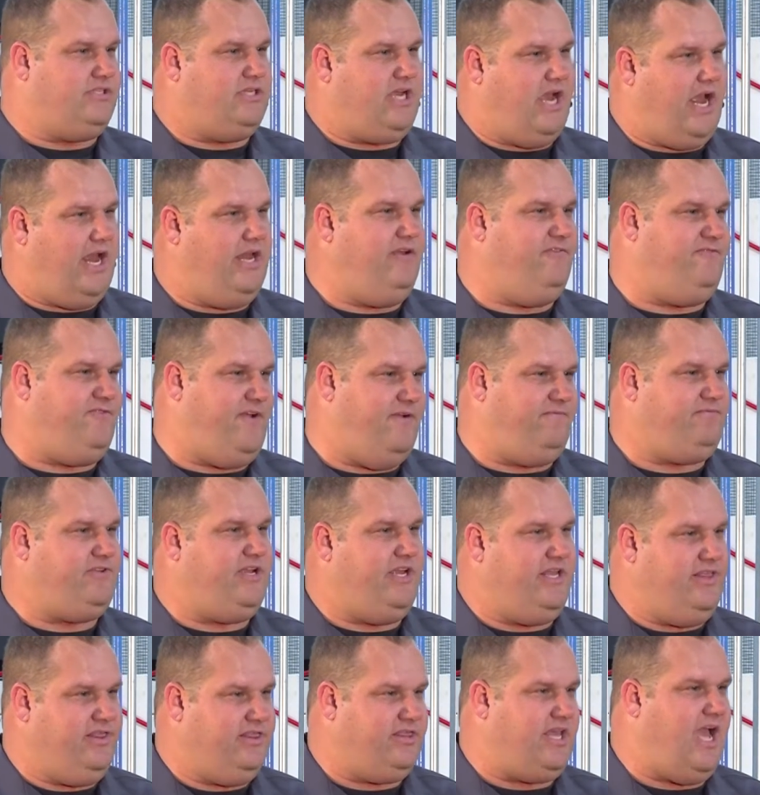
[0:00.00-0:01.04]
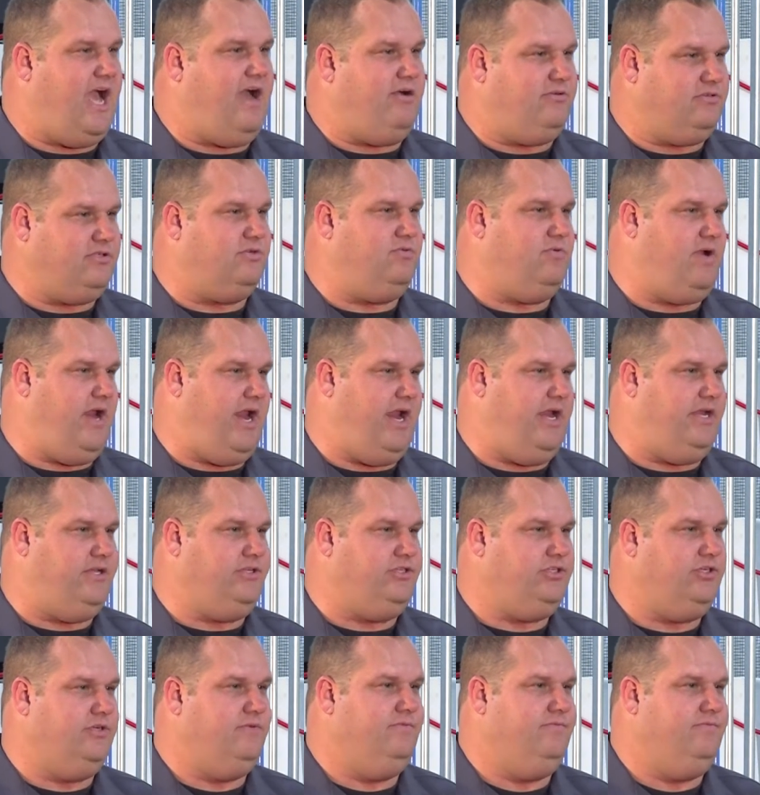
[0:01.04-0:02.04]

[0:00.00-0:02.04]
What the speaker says: 10 to 15,000 range.